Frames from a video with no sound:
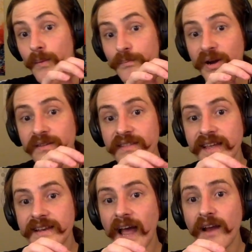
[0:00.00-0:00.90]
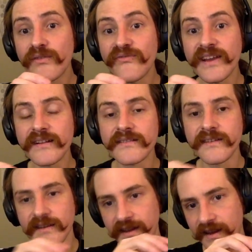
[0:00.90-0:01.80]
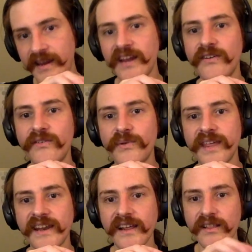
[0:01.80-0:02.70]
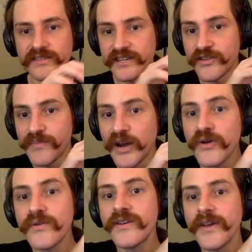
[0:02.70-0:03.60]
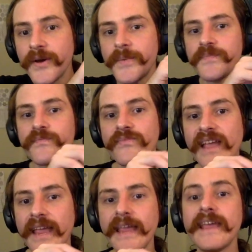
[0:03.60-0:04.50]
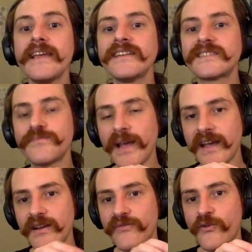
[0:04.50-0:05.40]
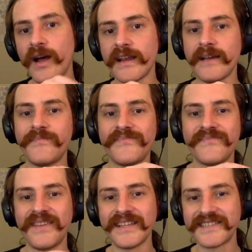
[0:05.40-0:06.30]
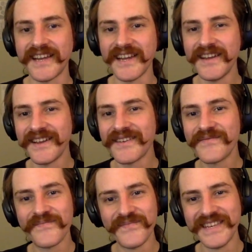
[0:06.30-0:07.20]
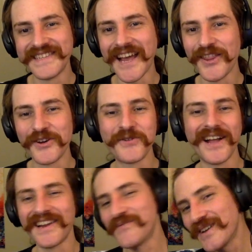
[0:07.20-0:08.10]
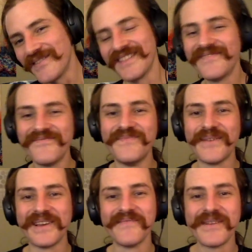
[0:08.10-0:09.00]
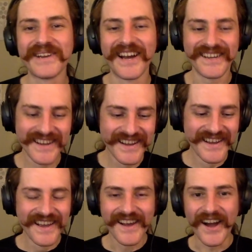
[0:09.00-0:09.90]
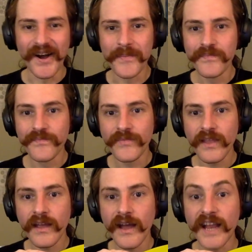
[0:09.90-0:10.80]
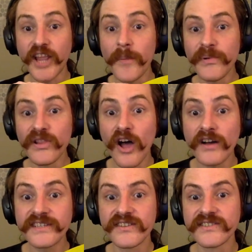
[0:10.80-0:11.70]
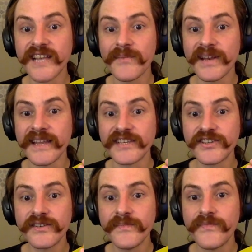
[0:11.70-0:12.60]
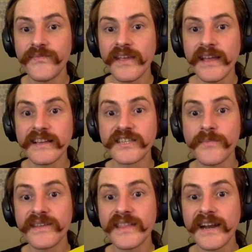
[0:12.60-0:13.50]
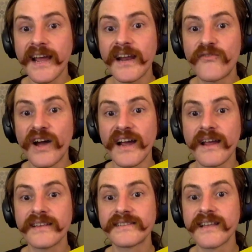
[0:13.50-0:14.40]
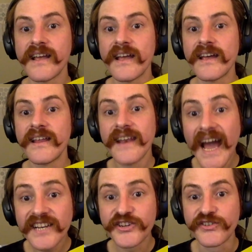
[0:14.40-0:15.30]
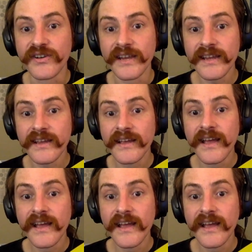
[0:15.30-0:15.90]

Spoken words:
But the entire field, here with an analogy to the balloon, is made of qualia. Let's say this yellow qualia. Well, maybe not. A topological segmentation is something that can arise naturally